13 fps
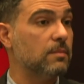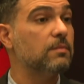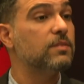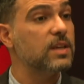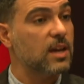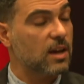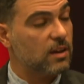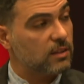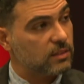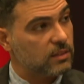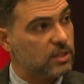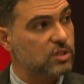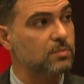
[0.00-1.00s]
via
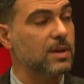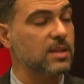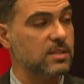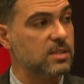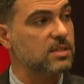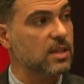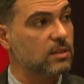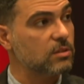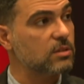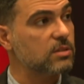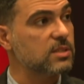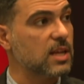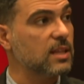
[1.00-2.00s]
transparency
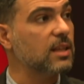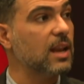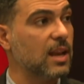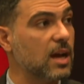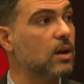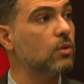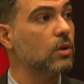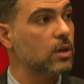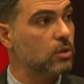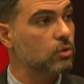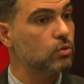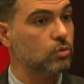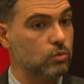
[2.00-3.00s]
centers that allow
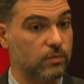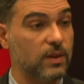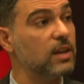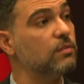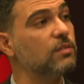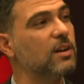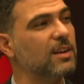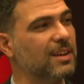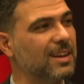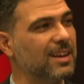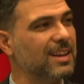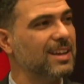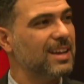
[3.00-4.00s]
to verify
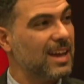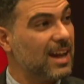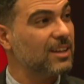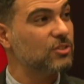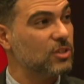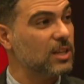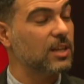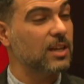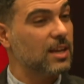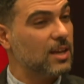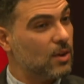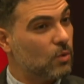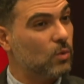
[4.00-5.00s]
actually
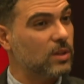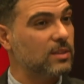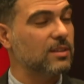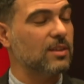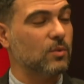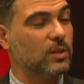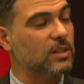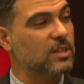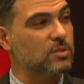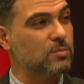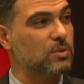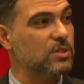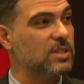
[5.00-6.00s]
what
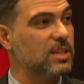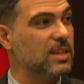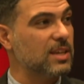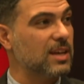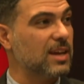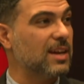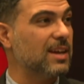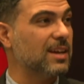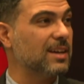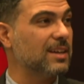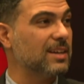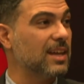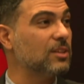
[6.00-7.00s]
Kaspersky
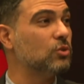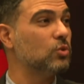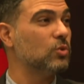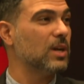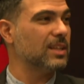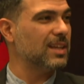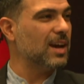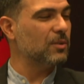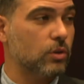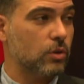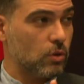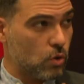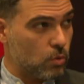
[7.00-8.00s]
can do and how
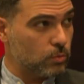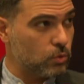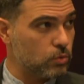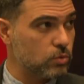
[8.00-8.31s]
it does it.